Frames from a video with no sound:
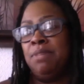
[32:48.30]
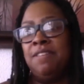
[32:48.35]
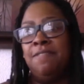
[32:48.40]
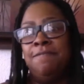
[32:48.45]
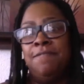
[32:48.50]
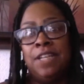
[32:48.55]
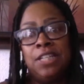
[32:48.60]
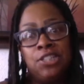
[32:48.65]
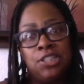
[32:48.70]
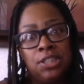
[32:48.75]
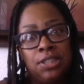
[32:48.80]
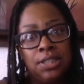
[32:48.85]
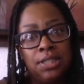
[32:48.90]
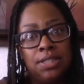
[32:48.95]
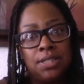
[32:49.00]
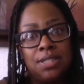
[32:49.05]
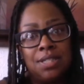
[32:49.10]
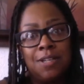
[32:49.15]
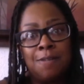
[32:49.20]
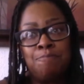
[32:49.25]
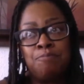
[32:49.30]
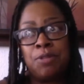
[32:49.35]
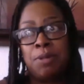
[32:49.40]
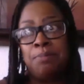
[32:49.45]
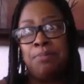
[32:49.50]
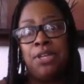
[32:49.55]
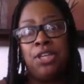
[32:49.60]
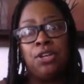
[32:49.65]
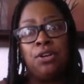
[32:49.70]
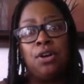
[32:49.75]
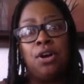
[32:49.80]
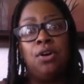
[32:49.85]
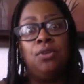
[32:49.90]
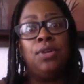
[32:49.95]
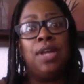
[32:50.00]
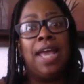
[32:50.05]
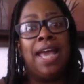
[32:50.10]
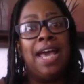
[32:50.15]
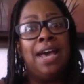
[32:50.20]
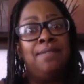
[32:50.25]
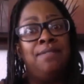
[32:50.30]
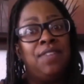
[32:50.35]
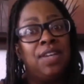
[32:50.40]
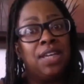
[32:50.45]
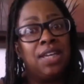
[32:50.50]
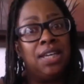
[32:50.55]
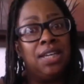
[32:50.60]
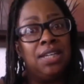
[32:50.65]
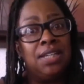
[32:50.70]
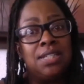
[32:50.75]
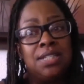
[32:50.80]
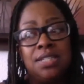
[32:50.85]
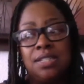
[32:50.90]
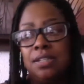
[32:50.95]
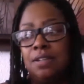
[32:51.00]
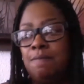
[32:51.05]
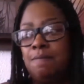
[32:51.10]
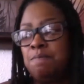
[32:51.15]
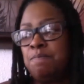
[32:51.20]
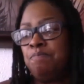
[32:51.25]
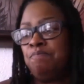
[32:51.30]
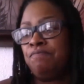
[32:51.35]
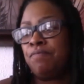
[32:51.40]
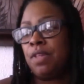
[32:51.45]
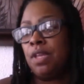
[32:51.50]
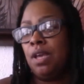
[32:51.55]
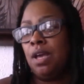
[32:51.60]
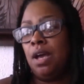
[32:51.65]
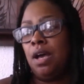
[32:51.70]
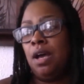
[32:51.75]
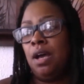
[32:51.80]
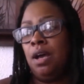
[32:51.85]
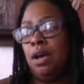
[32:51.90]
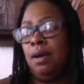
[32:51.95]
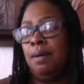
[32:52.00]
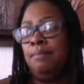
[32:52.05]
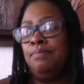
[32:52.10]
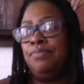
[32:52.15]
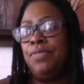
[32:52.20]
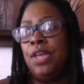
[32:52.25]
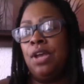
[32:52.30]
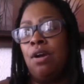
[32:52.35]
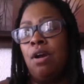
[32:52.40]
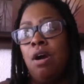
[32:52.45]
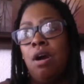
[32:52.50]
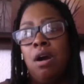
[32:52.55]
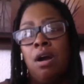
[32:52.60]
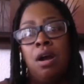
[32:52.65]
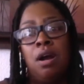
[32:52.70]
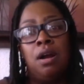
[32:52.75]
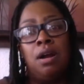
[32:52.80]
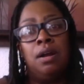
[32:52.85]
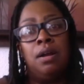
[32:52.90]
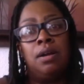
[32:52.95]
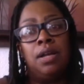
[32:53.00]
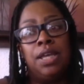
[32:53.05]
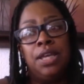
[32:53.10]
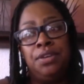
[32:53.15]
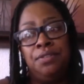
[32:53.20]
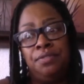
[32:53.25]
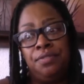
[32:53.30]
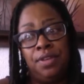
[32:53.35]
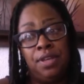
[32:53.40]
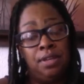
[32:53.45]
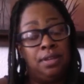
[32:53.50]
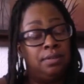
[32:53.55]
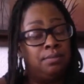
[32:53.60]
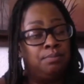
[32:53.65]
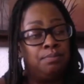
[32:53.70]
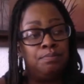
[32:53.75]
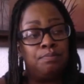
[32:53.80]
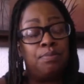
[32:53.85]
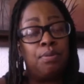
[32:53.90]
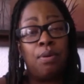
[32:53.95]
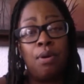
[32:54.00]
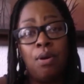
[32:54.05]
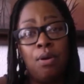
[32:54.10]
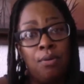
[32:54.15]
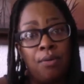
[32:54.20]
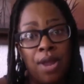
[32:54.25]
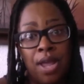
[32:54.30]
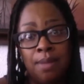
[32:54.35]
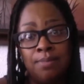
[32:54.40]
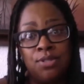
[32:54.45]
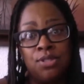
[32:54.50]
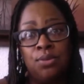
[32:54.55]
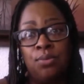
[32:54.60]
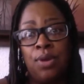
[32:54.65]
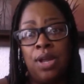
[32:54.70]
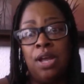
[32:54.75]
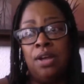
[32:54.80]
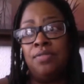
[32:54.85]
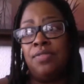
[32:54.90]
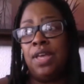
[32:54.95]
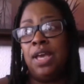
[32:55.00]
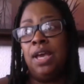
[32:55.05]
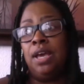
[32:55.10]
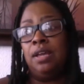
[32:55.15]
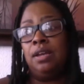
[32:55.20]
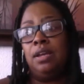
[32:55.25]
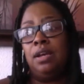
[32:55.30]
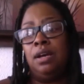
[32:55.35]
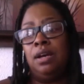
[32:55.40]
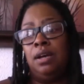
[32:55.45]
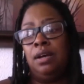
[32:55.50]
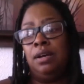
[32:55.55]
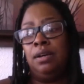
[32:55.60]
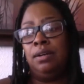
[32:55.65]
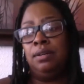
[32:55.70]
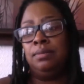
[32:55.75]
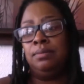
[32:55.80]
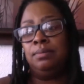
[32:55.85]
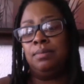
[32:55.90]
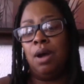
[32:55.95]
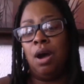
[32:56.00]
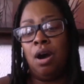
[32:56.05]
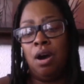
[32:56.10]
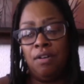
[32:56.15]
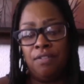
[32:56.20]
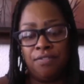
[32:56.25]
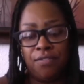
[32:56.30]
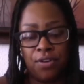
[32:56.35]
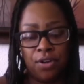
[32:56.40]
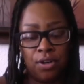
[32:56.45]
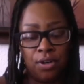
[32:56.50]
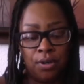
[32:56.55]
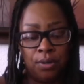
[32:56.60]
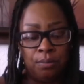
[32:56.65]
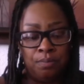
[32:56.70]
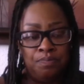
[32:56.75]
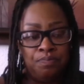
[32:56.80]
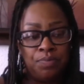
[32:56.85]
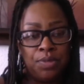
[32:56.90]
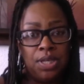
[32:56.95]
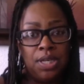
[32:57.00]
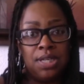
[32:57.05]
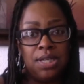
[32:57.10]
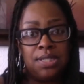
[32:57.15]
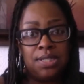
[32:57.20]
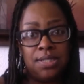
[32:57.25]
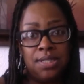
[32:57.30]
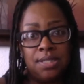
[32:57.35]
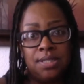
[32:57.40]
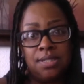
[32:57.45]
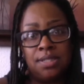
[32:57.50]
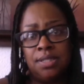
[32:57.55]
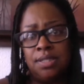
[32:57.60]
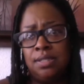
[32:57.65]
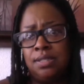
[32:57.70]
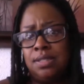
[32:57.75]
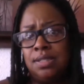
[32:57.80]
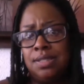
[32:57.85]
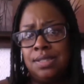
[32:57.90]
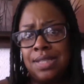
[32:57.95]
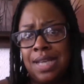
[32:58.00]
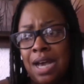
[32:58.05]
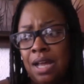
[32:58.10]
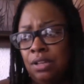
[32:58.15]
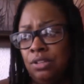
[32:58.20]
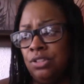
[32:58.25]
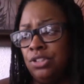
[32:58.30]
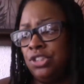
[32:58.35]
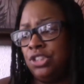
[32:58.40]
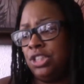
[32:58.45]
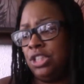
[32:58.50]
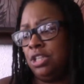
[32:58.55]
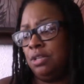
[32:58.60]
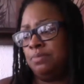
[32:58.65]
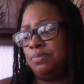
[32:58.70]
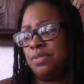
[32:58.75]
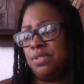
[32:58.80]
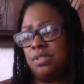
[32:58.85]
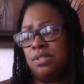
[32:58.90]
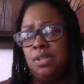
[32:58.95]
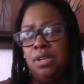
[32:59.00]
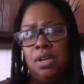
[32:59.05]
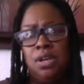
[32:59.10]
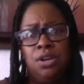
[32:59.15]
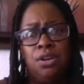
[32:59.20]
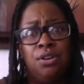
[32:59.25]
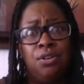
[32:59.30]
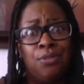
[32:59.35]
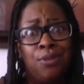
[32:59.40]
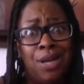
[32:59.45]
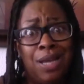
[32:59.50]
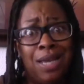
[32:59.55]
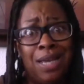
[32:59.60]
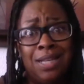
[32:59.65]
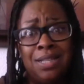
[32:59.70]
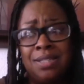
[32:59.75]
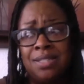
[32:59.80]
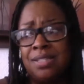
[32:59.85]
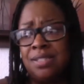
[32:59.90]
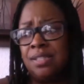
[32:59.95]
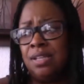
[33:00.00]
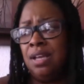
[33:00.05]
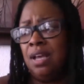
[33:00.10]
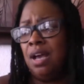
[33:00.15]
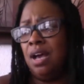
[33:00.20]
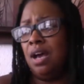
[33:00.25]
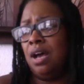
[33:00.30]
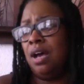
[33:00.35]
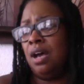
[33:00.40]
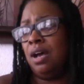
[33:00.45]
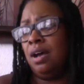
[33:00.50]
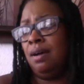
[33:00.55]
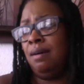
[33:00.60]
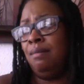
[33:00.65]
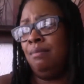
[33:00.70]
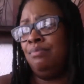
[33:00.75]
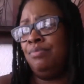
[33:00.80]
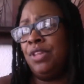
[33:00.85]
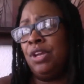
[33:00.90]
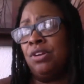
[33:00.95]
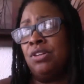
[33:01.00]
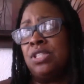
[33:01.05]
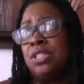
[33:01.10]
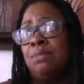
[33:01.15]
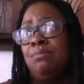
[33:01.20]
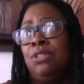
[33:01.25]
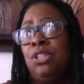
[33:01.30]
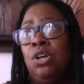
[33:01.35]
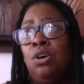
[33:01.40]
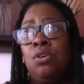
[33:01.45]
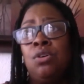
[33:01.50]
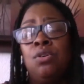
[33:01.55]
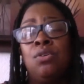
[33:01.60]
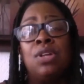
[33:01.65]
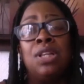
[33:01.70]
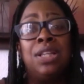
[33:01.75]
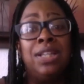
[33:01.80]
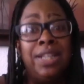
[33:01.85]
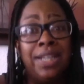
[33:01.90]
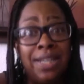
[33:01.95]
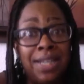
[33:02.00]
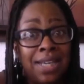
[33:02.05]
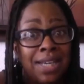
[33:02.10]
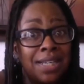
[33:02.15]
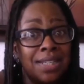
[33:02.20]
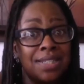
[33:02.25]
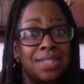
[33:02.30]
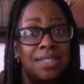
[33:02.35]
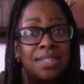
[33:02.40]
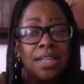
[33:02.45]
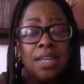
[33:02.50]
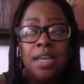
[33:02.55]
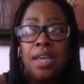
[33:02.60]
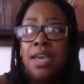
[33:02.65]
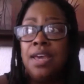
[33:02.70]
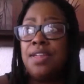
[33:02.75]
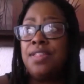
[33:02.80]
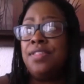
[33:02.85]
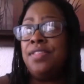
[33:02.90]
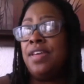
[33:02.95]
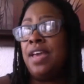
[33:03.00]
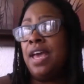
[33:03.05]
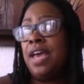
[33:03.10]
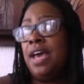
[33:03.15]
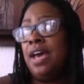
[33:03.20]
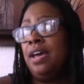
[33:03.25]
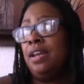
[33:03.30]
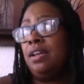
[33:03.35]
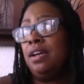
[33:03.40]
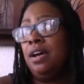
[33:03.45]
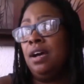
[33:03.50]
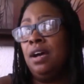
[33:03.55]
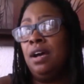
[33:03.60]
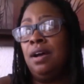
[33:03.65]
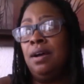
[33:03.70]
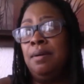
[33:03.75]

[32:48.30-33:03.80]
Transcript: be vigilant, be your own advocate. There are even programs around that offer assistance, scholarships, grants. There are some local clinics that